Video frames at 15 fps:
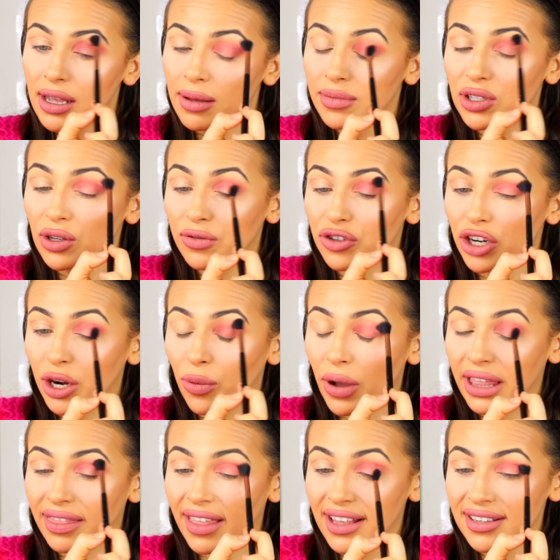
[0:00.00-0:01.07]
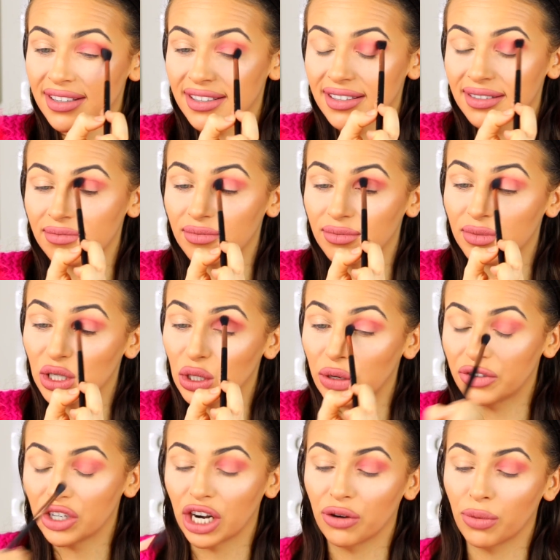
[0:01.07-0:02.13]
I'm sort of trying to wing this. I'm sort
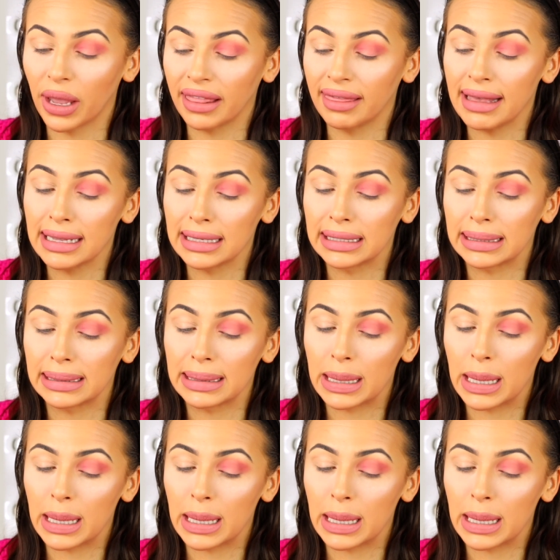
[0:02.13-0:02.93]
of trying to wing this.